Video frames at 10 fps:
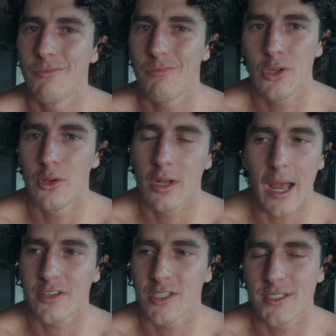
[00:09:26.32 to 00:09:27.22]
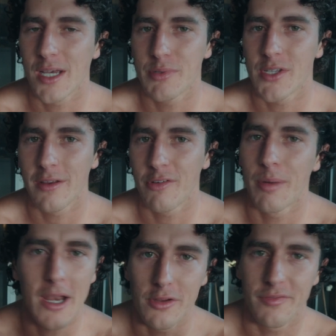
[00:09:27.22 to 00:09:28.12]
you can access 10% of your
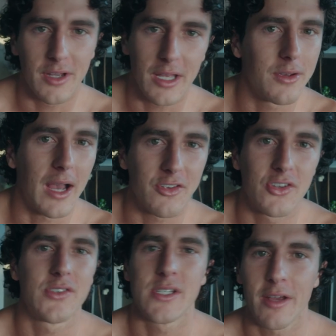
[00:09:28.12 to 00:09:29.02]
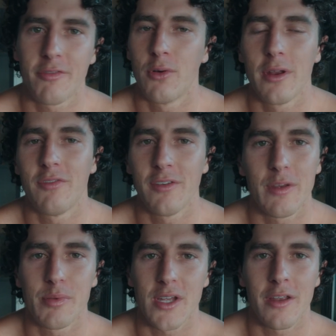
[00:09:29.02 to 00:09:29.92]
brain, you feel like you're accessing like 40,
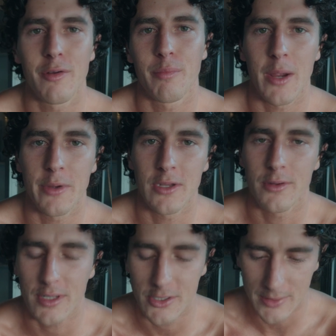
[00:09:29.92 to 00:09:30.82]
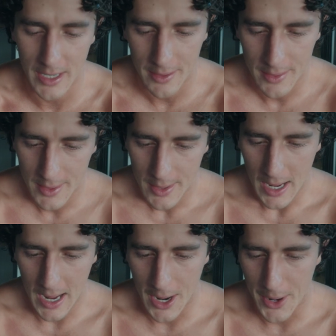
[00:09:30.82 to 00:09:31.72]
50% of your brain when you do this, right?
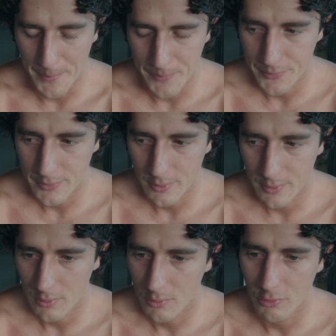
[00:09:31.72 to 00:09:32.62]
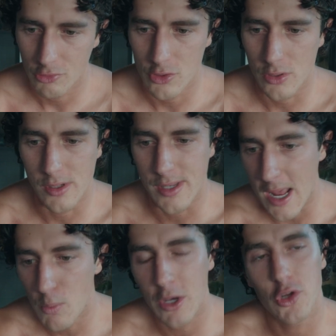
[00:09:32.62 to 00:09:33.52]

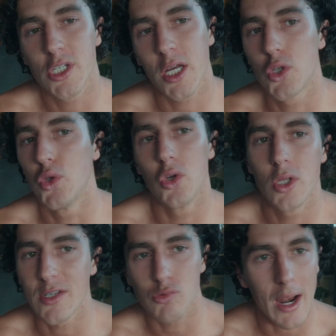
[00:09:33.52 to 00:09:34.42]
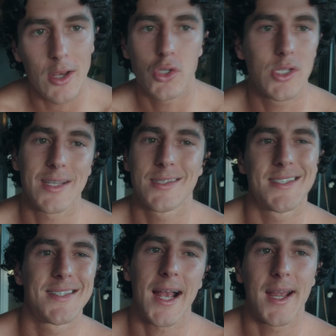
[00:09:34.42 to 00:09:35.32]
Then when you start to do this, right, and you start to
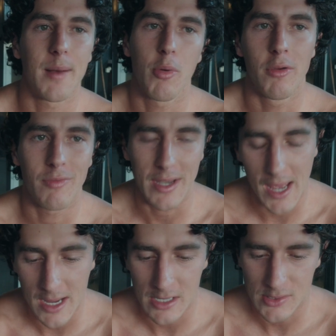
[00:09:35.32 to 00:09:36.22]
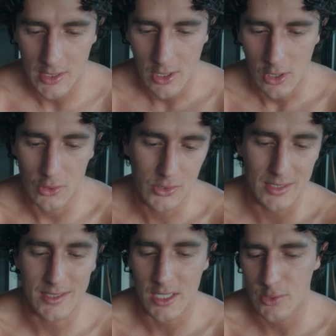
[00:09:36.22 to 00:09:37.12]
stack it up over days, you
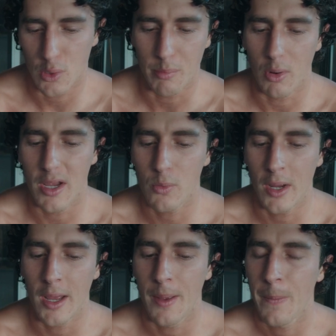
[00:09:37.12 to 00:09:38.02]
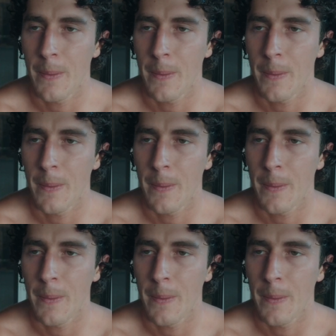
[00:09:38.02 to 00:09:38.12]
start to get to a point where